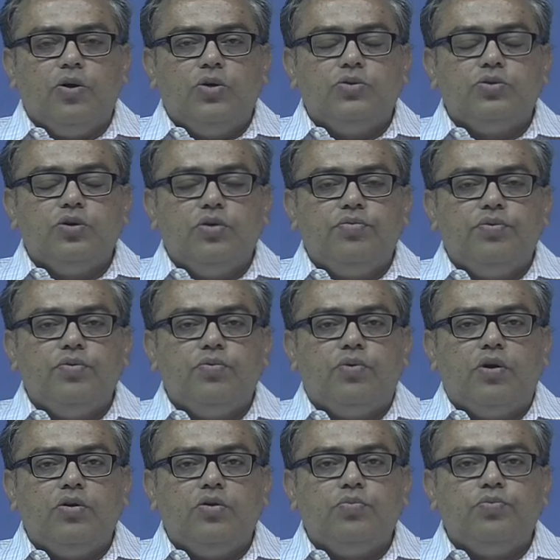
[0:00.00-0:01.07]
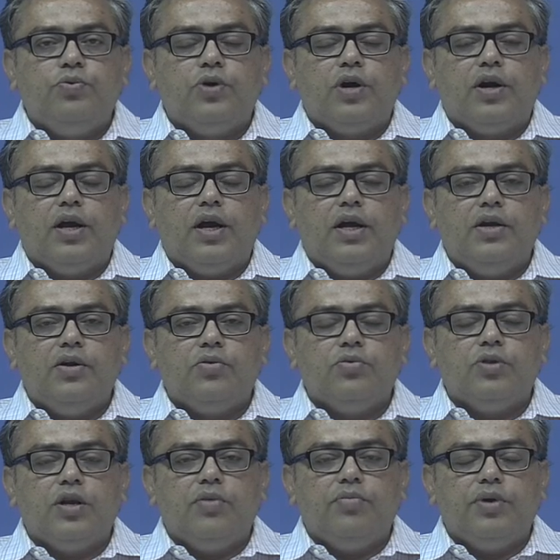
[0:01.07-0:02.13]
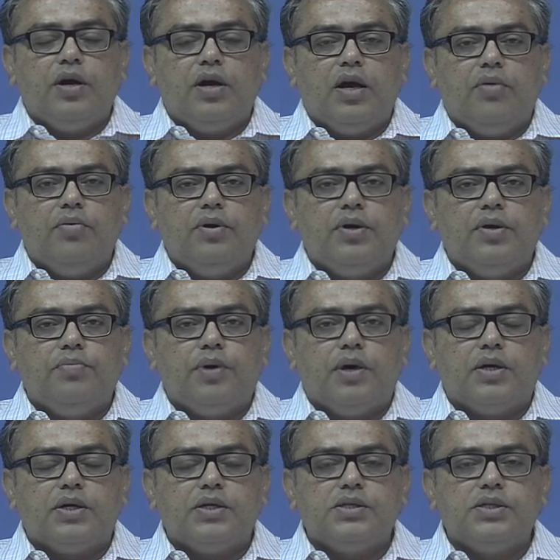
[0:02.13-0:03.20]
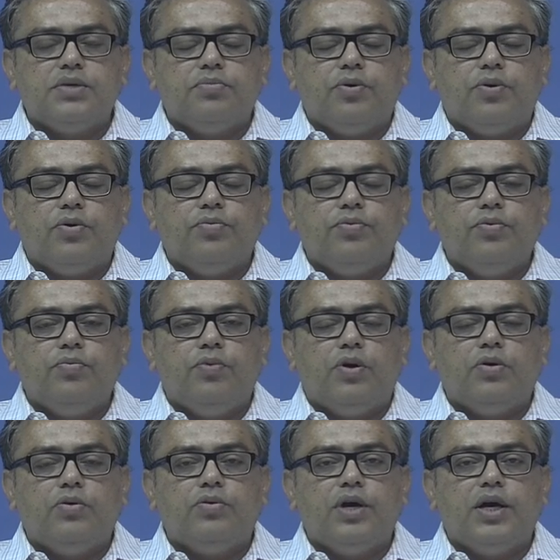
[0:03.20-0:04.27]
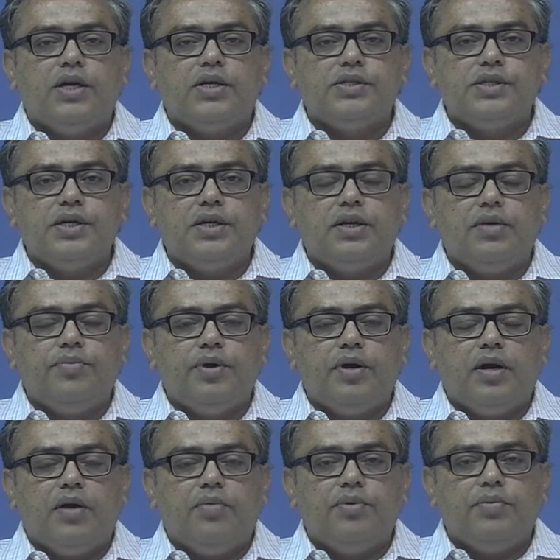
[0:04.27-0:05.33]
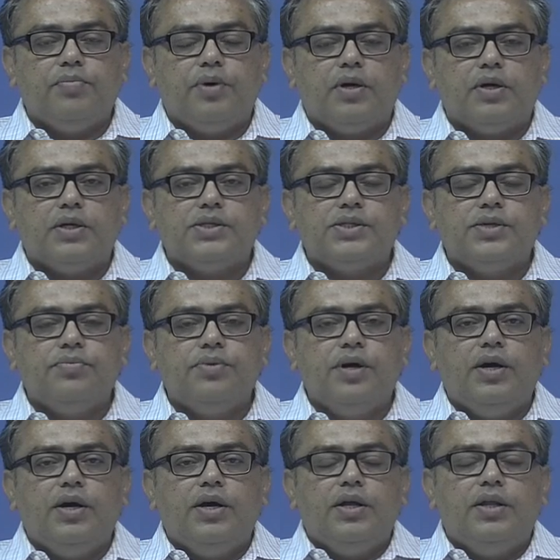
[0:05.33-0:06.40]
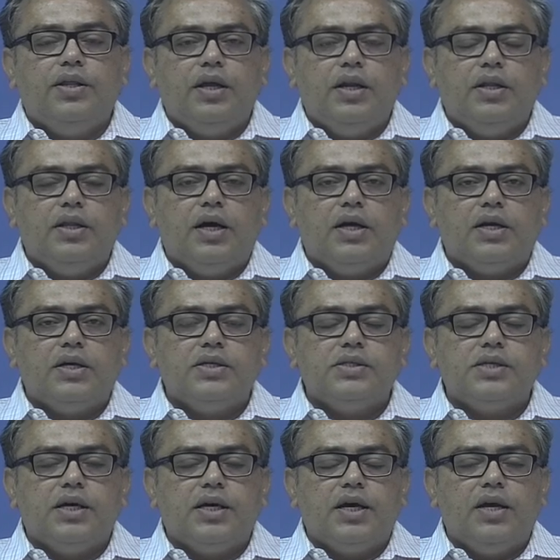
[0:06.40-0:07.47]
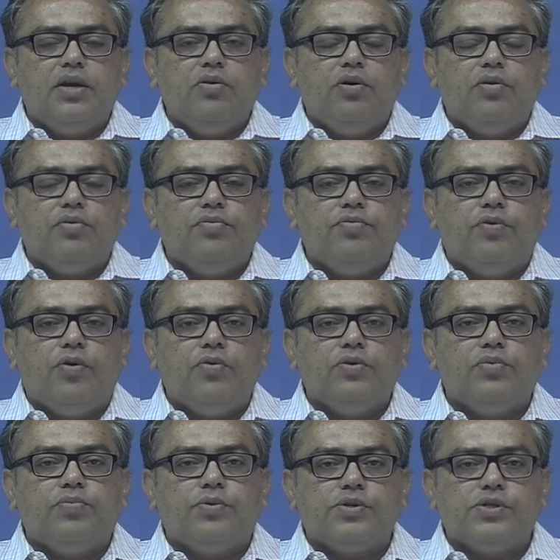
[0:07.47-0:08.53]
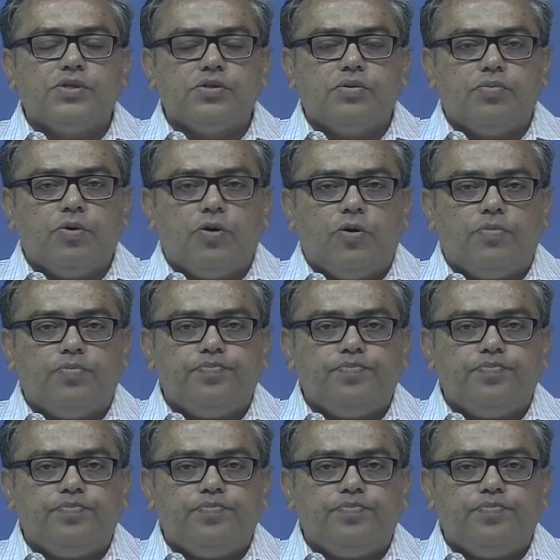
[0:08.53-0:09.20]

So, if you want to put an end to the limited liability partnership, or if you wanted to exit limited liability partnership, then in that case again you have to follow the process of law.